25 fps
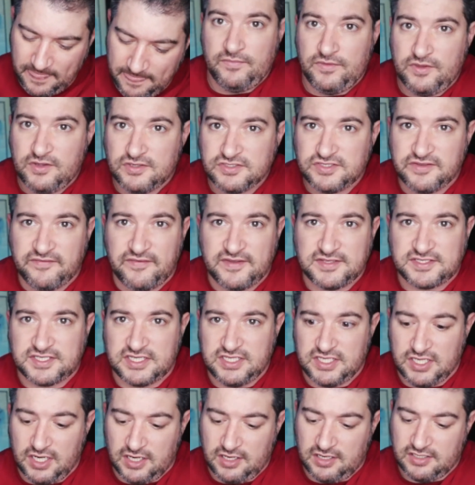Those of us
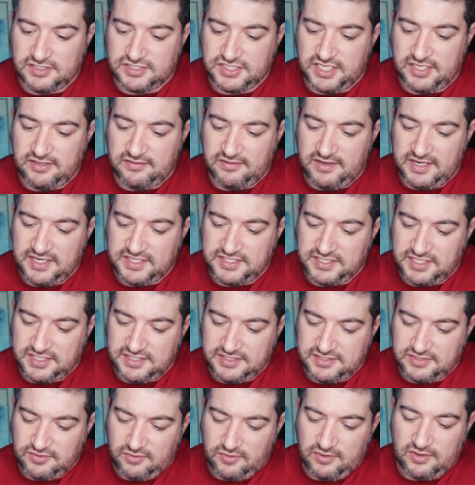in younger
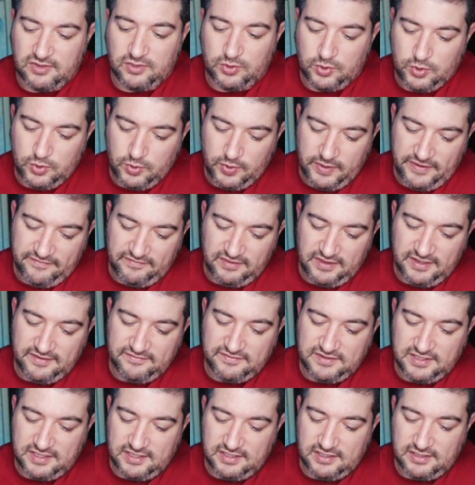generations or who have
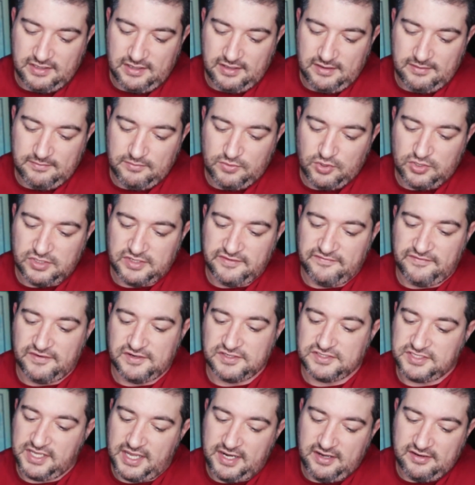lived in more
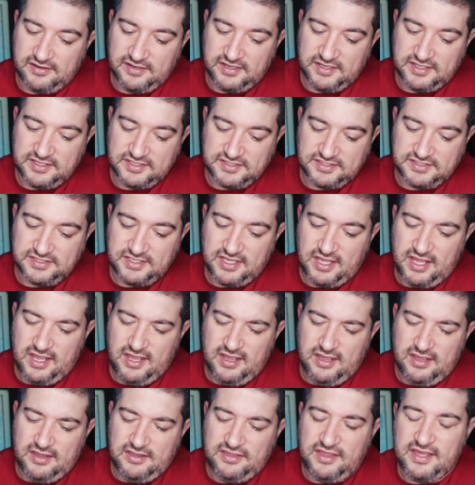diverse areas
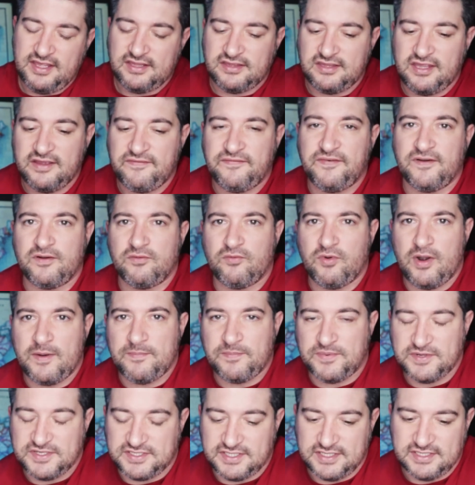think different
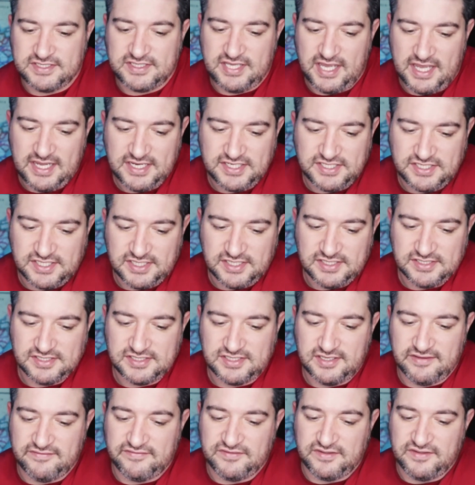
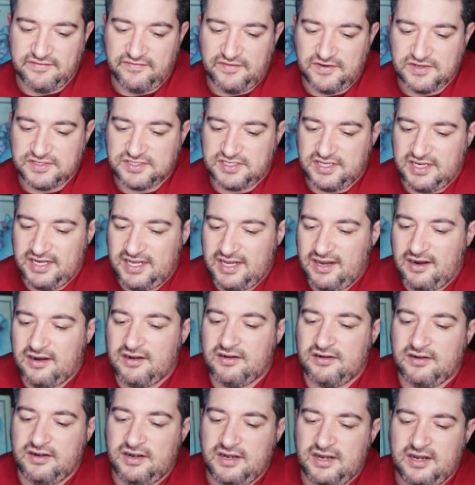representations of diversity
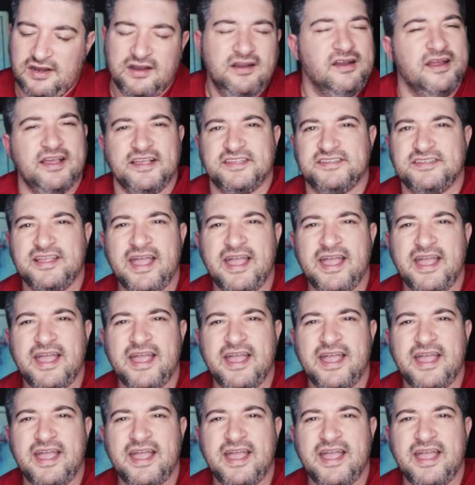are as